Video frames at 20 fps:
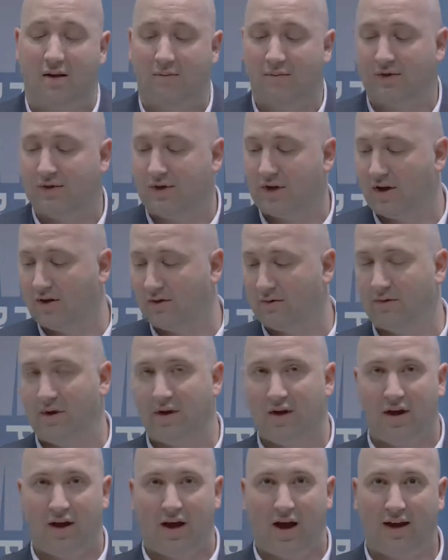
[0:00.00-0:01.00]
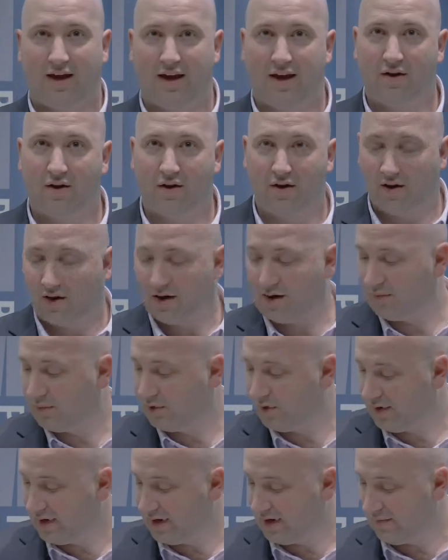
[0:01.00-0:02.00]
So again, I'd
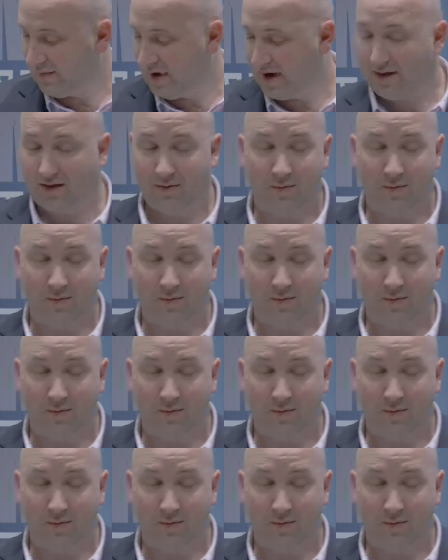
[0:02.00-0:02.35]
implore you to make